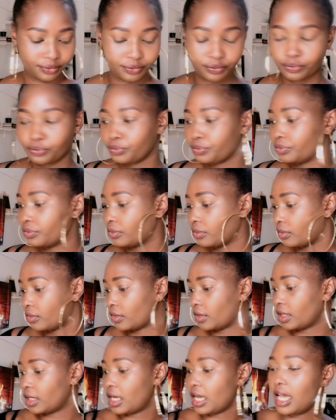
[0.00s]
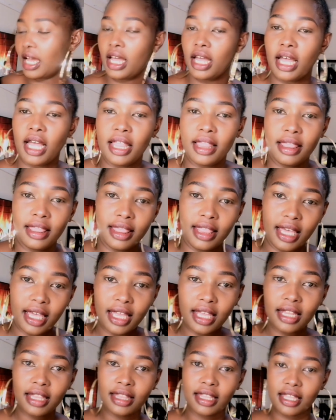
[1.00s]
And
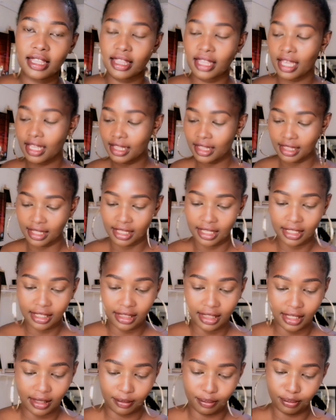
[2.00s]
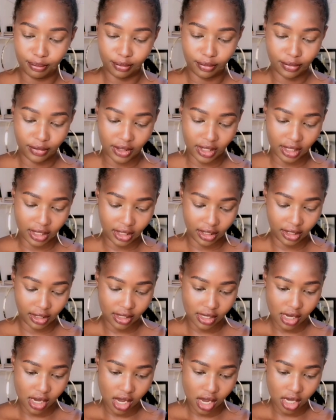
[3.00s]
then the third thing
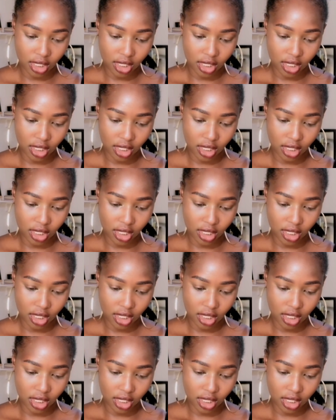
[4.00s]
they